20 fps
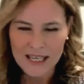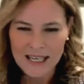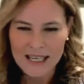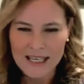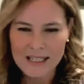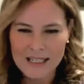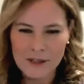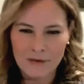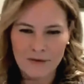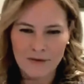
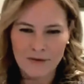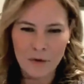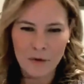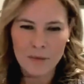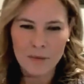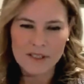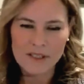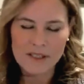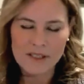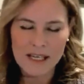He's the
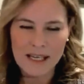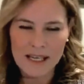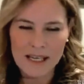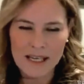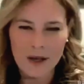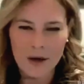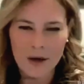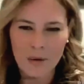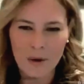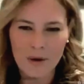former
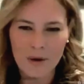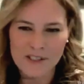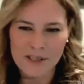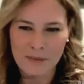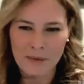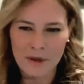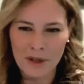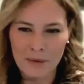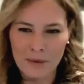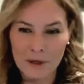CEO of
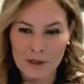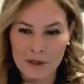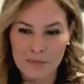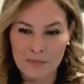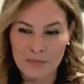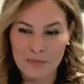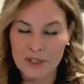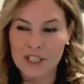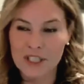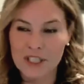some of the most
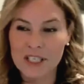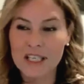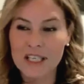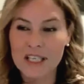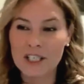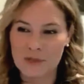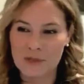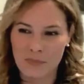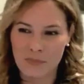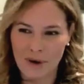
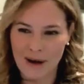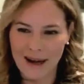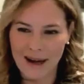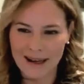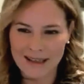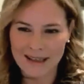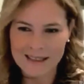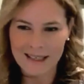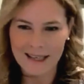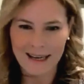prestigious
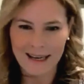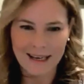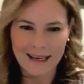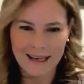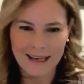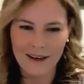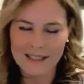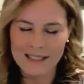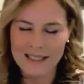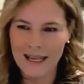brands like
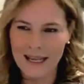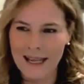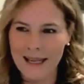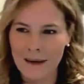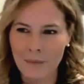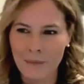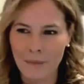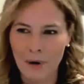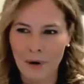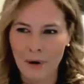Cartier
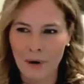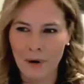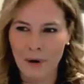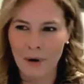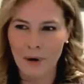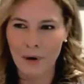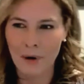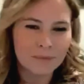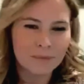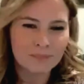and
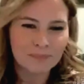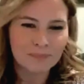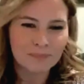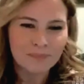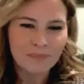Montblanc.